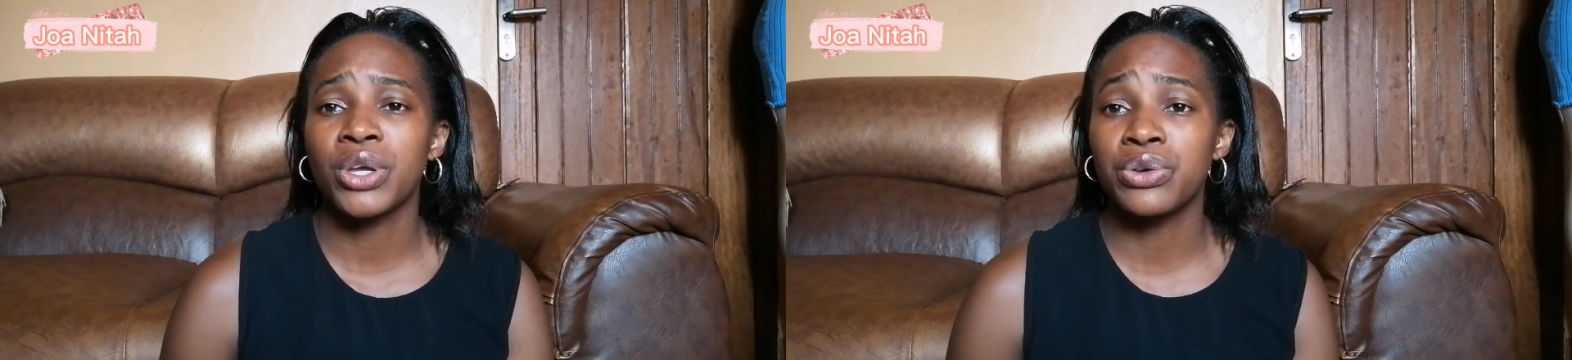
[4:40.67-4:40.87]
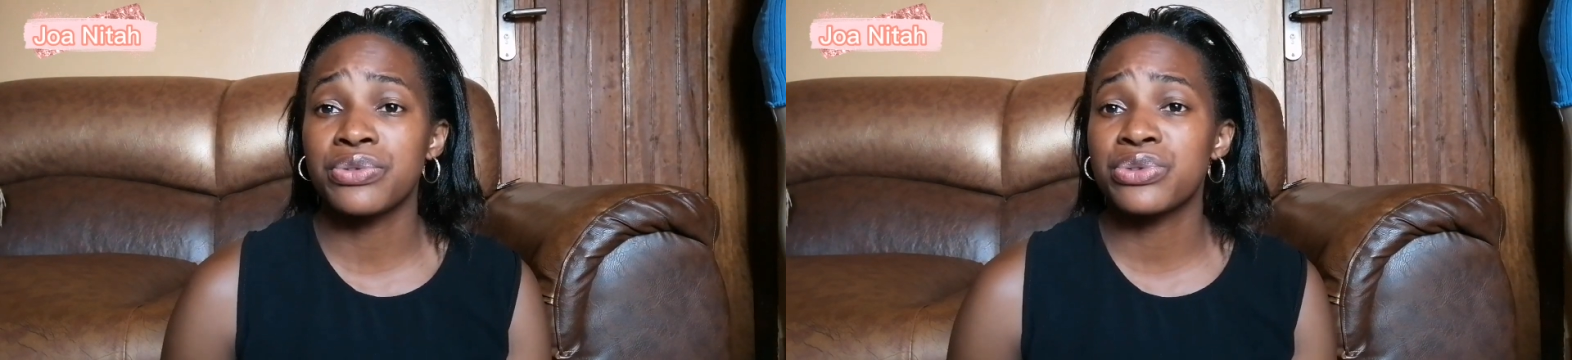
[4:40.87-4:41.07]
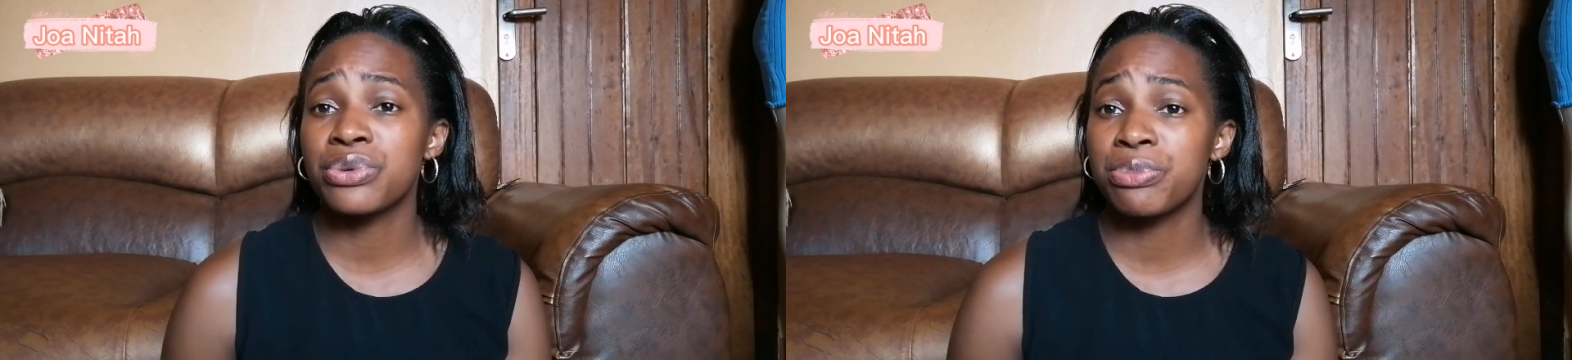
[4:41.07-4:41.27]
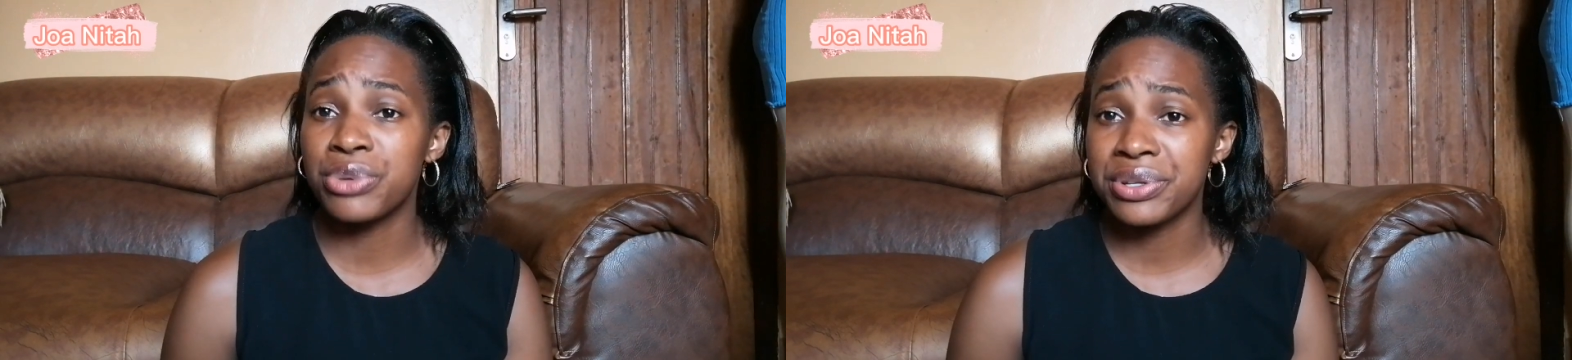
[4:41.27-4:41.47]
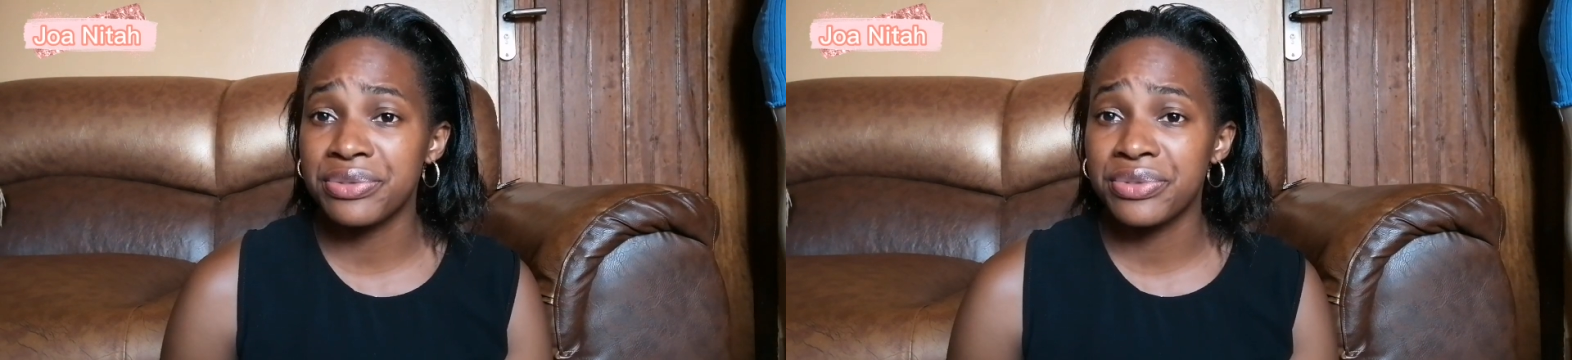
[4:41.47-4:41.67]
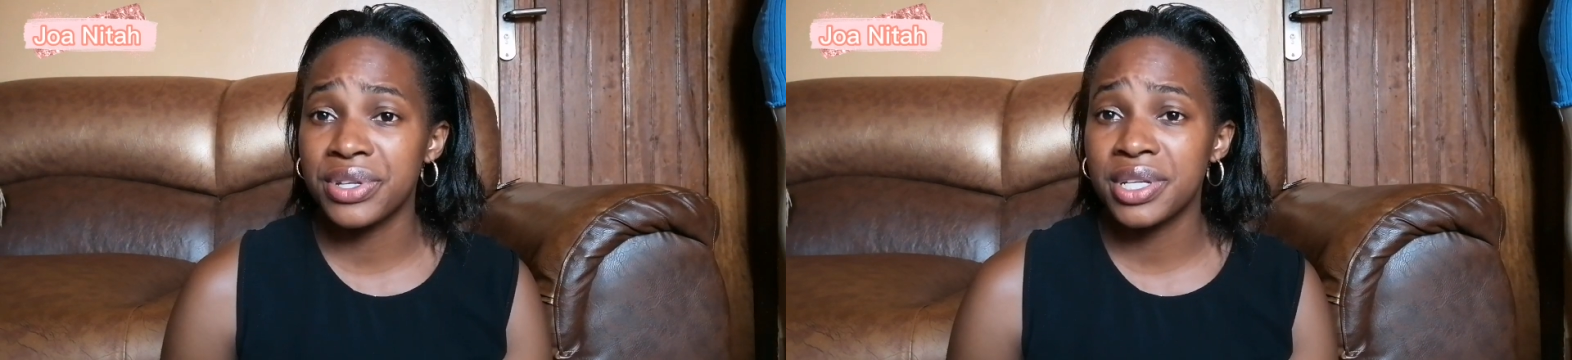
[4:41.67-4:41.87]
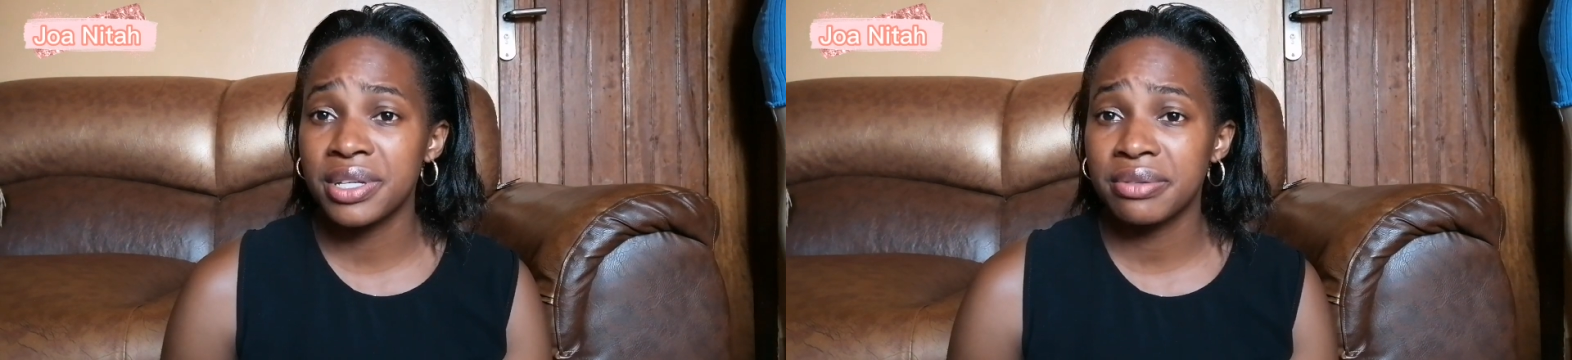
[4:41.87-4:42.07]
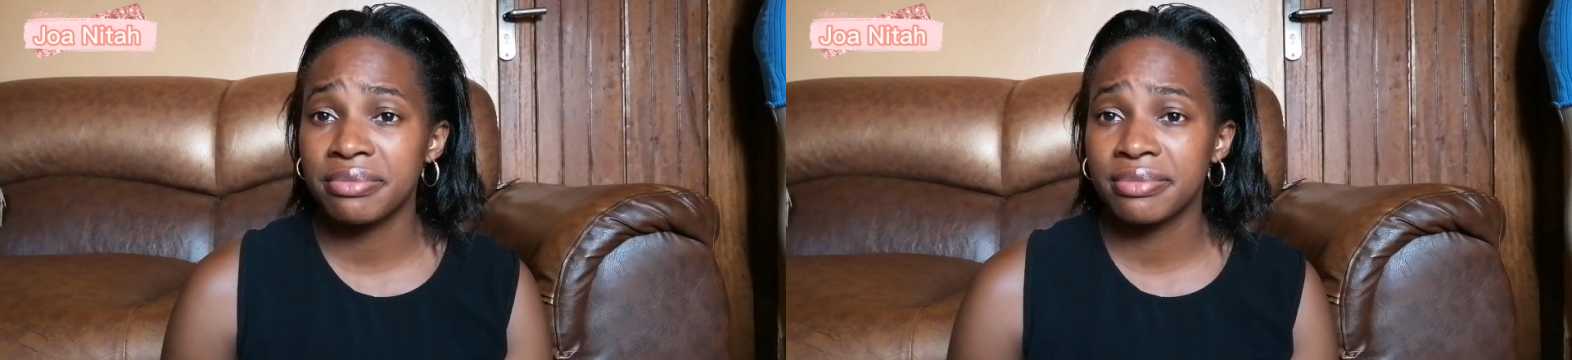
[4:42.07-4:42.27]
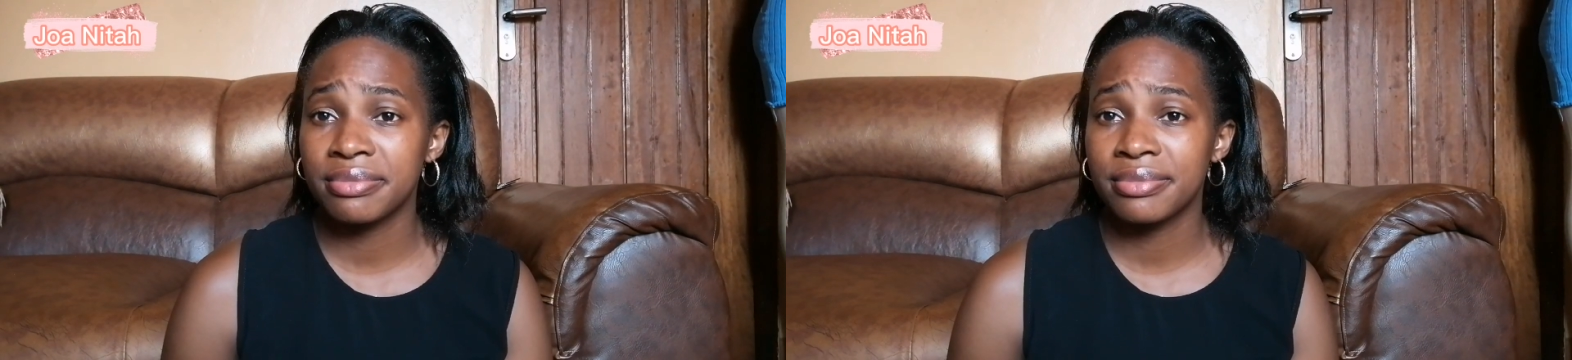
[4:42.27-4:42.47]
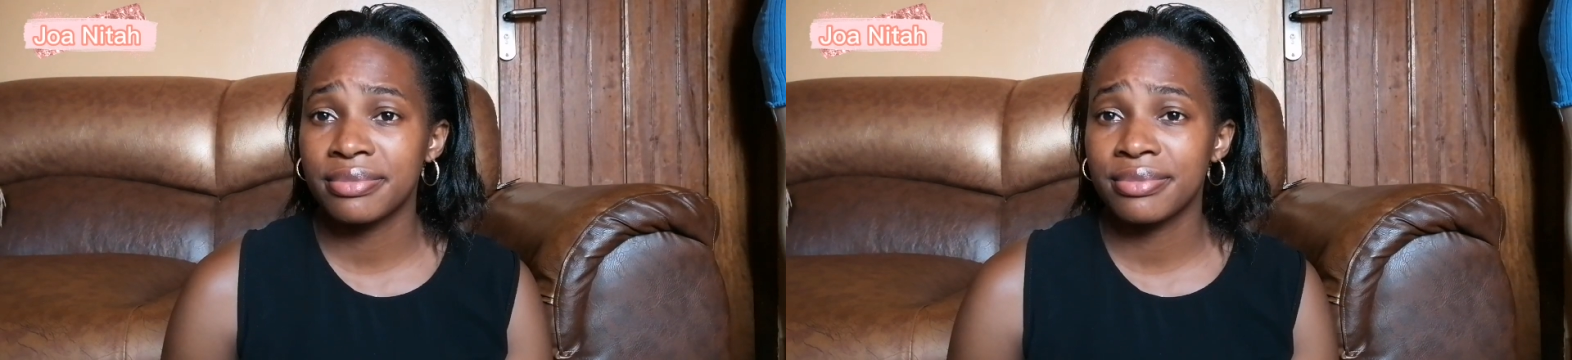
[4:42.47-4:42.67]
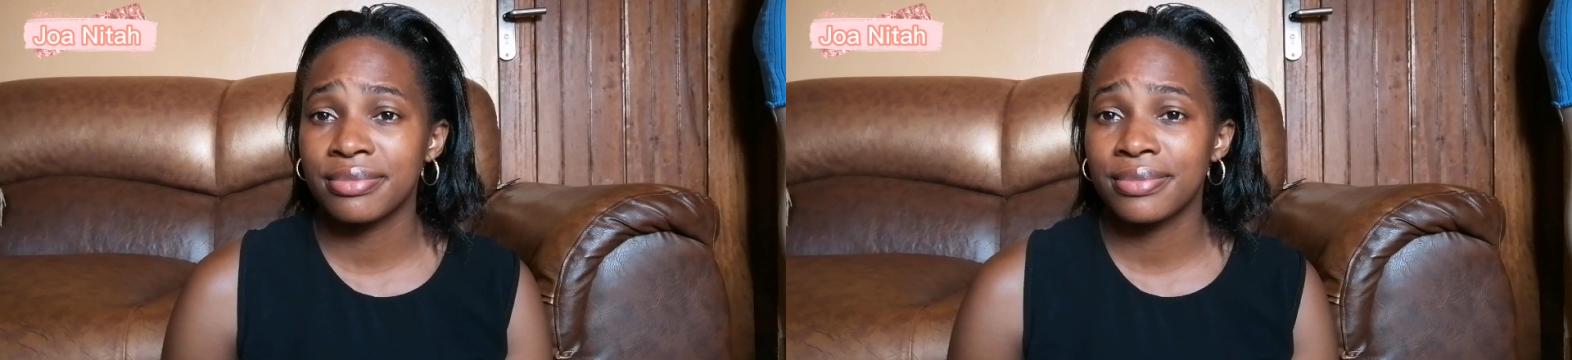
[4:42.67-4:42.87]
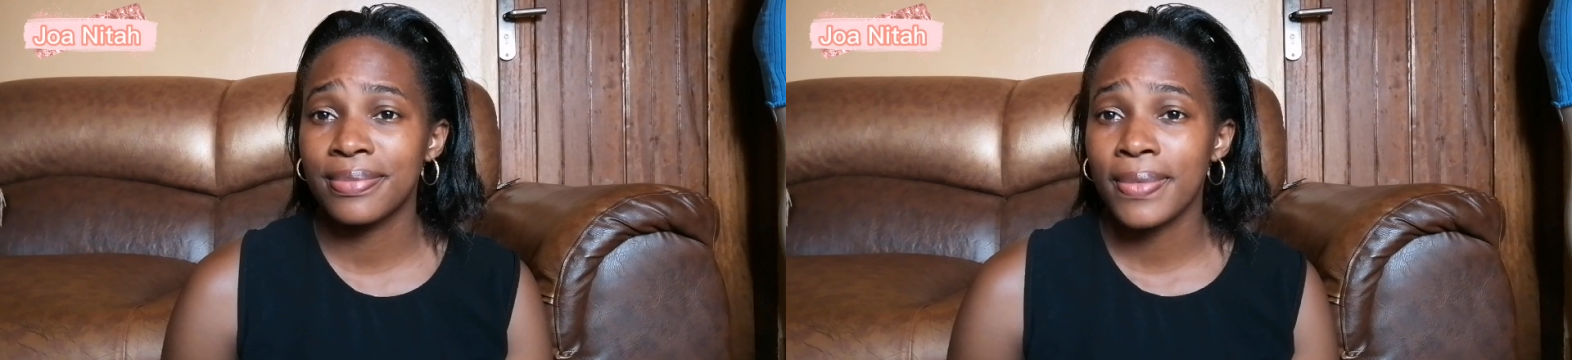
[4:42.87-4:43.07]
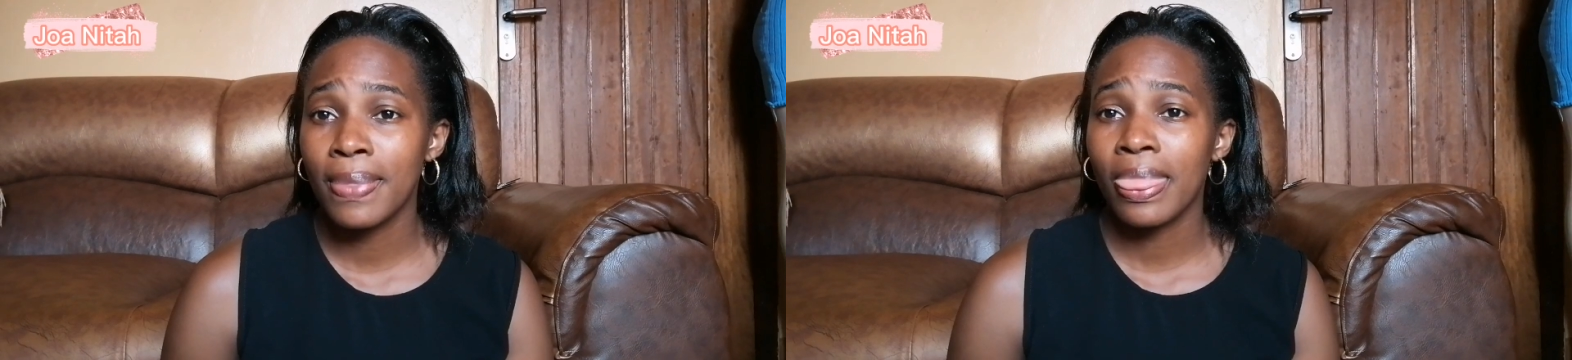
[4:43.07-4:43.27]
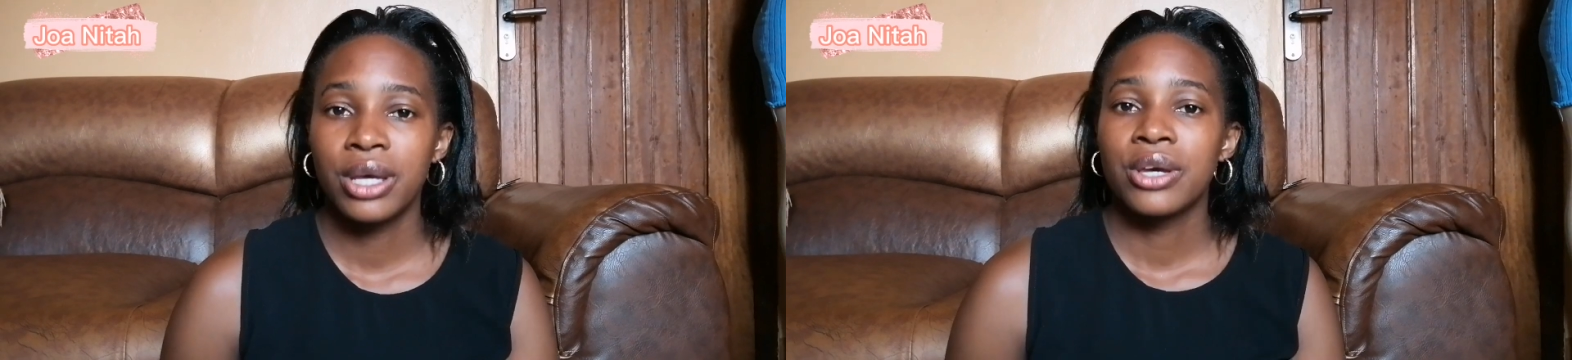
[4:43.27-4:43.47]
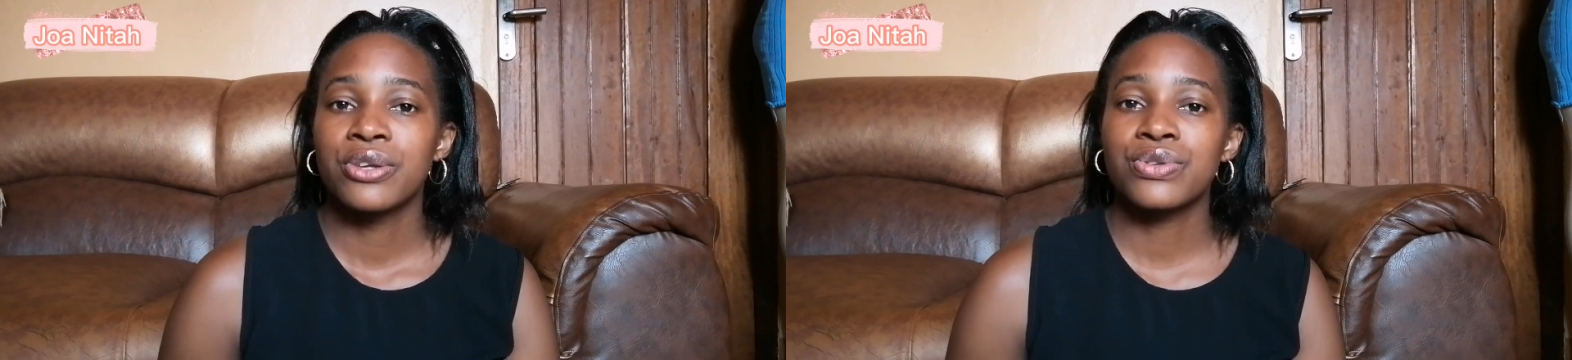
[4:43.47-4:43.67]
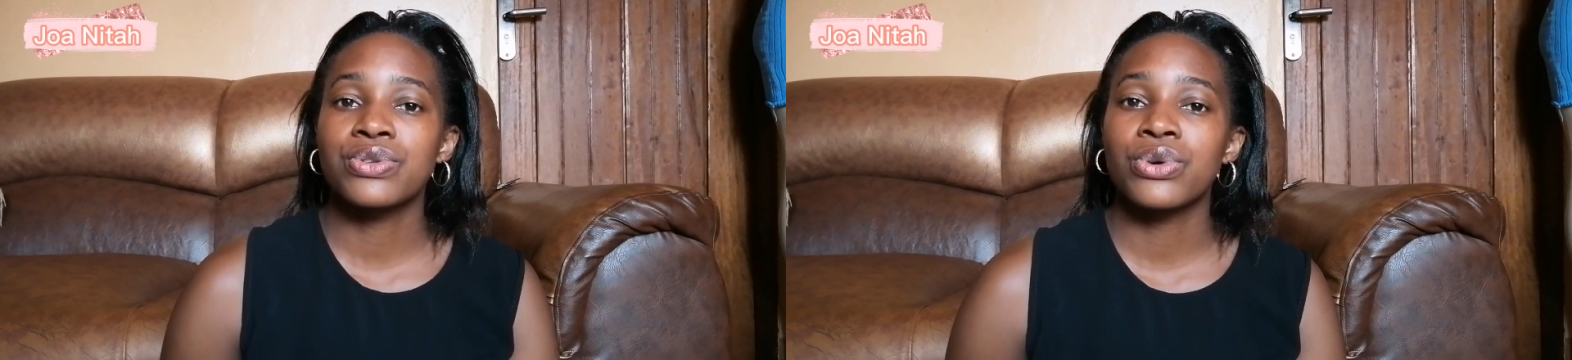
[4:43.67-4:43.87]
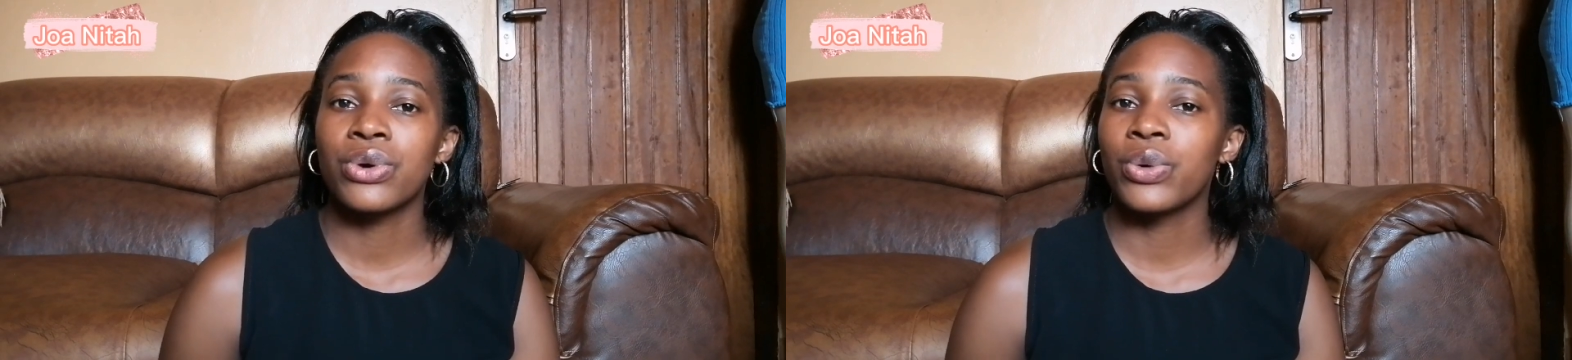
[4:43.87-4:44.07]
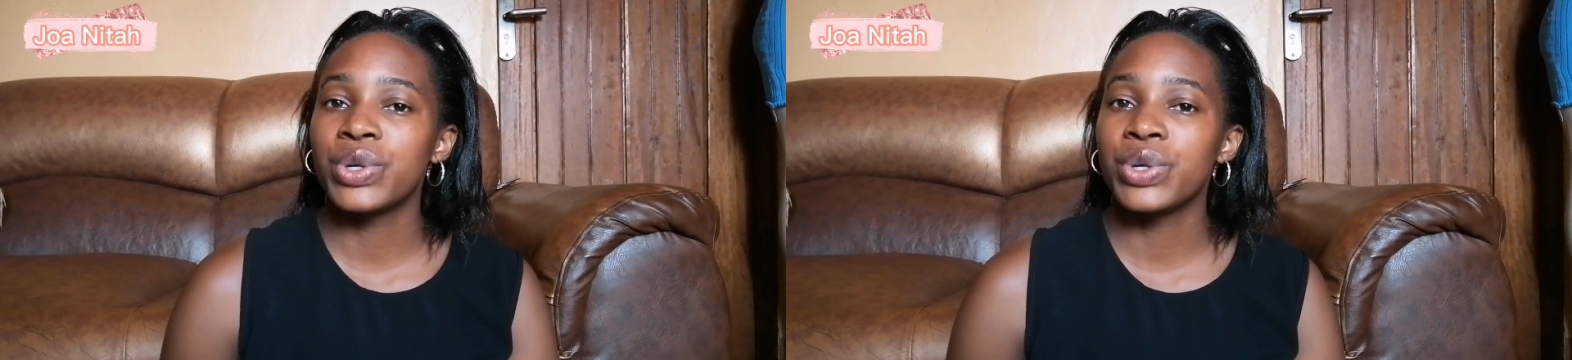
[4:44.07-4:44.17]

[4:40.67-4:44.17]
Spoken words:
you've stopped breastfeeding. So